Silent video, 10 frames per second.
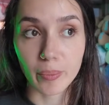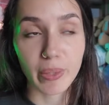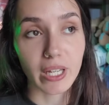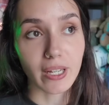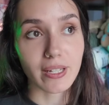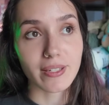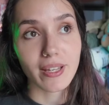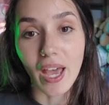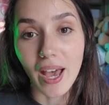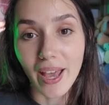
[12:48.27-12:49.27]
because
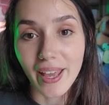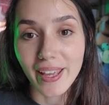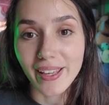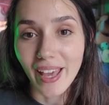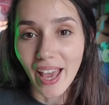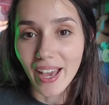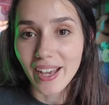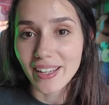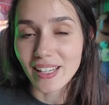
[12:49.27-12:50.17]
I had